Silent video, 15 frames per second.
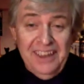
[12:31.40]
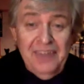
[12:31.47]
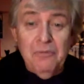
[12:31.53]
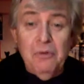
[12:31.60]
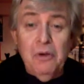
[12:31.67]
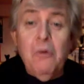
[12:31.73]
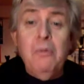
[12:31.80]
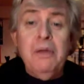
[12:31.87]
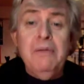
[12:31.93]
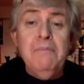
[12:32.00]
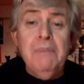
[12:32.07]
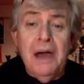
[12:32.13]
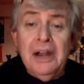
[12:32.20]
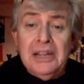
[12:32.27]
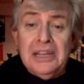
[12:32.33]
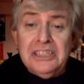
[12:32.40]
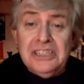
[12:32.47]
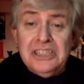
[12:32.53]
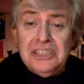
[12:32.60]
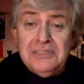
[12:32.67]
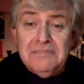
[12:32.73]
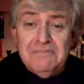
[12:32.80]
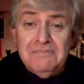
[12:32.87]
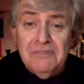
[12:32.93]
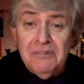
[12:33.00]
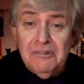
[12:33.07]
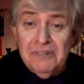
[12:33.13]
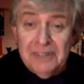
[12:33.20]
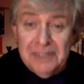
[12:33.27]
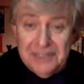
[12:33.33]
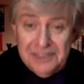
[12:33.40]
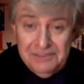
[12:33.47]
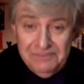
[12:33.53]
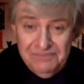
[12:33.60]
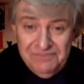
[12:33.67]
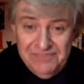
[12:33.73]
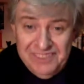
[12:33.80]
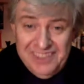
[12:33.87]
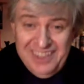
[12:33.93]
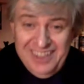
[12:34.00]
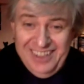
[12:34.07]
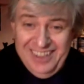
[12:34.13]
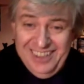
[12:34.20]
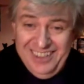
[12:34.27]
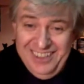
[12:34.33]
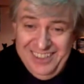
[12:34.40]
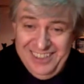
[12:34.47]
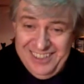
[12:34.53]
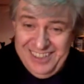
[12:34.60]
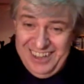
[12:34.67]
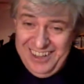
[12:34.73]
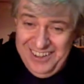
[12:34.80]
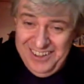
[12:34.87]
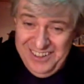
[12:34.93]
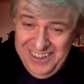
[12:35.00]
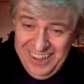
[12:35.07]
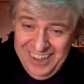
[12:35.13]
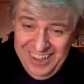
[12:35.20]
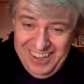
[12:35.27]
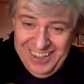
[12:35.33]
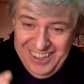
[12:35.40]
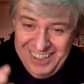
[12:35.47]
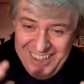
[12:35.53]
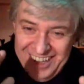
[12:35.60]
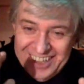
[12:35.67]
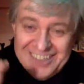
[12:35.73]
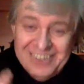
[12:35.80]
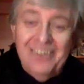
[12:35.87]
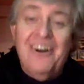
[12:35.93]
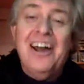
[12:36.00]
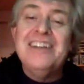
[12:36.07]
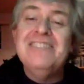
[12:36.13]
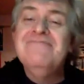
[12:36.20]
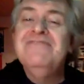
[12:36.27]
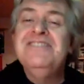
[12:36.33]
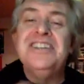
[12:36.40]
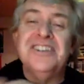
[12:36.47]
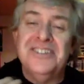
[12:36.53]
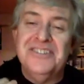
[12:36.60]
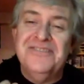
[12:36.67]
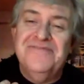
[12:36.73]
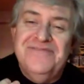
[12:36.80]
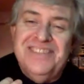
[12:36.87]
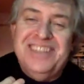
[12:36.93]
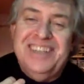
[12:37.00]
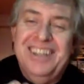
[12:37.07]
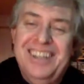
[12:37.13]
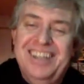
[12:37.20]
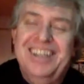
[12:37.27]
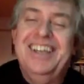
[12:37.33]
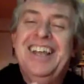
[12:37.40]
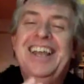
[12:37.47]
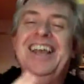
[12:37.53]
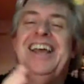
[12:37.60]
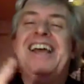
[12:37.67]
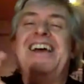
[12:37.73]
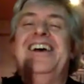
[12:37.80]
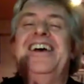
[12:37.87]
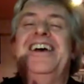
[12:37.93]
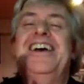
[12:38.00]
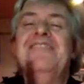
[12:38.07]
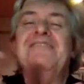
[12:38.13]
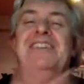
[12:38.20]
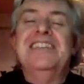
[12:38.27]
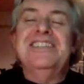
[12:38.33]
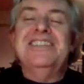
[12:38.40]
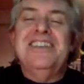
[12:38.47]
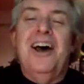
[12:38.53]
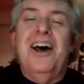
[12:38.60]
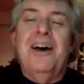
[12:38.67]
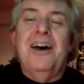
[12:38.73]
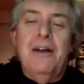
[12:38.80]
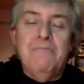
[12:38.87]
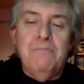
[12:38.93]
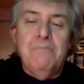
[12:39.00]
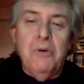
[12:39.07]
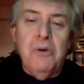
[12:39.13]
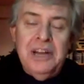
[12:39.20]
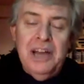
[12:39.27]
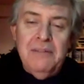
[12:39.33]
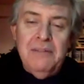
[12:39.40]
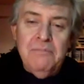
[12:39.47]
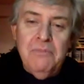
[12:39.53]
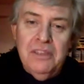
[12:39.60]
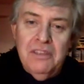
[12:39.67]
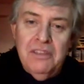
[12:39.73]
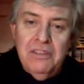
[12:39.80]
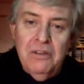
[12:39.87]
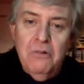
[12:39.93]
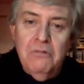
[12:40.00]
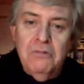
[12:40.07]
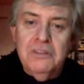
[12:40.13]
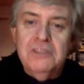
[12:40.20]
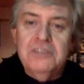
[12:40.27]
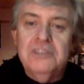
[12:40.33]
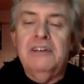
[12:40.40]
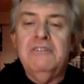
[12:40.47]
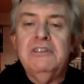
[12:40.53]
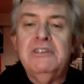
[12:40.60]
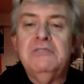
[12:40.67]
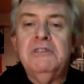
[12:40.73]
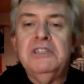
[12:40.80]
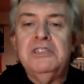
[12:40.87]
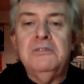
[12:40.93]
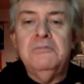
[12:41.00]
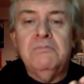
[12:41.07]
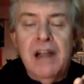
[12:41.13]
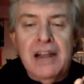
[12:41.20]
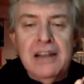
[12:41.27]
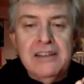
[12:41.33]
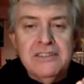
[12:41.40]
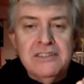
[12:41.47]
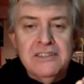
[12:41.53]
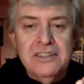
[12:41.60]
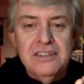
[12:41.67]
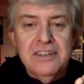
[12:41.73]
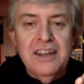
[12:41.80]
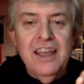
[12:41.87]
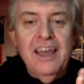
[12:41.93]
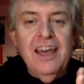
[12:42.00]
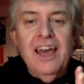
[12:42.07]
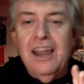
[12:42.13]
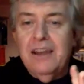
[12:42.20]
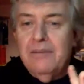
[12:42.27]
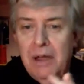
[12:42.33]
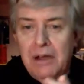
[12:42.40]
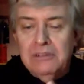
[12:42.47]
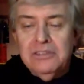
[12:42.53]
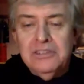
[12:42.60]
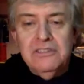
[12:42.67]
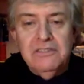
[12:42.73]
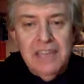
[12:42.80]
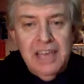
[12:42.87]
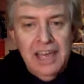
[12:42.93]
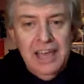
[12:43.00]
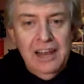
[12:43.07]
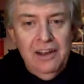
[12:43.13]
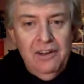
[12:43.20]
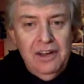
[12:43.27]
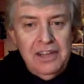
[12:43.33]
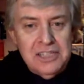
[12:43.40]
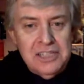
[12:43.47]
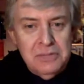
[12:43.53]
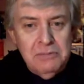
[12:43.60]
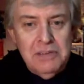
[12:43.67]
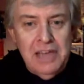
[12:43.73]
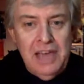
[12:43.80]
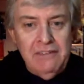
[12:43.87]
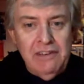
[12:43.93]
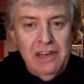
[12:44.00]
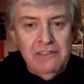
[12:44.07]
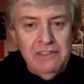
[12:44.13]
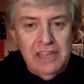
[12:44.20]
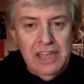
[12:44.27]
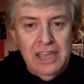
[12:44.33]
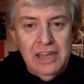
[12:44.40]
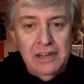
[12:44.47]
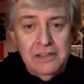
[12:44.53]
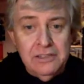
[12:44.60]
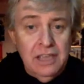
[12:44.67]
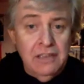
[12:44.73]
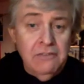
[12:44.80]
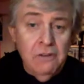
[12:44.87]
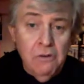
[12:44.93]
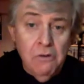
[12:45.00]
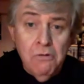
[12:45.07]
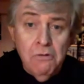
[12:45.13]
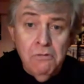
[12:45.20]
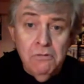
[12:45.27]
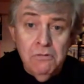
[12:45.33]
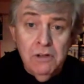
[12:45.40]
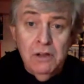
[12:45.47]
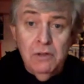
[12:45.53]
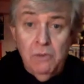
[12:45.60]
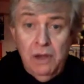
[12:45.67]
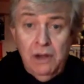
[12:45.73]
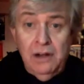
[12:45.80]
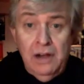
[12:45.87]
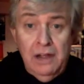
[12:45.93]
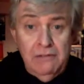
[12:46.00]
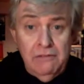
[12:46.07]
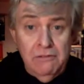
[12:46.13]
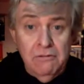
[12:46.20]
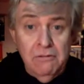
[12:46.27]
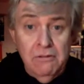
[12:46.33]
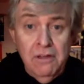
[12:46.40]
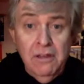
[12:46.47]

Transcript: will be punished for it. So I'm doomed. But I'm buoyed up by the thought that so is Richard Branson and most of the airlines that we have over here, because they've all, at one level,